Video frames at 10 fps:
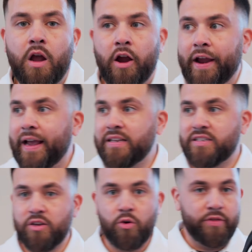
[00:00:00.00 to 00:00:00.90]
All right, guys,
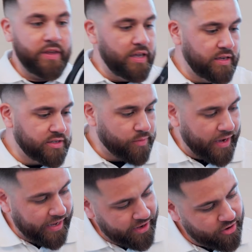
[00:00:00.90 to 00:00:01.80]
so these
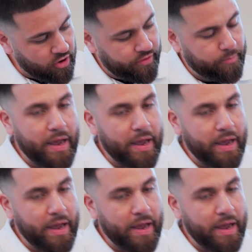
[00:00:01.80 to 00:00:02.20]
right here are the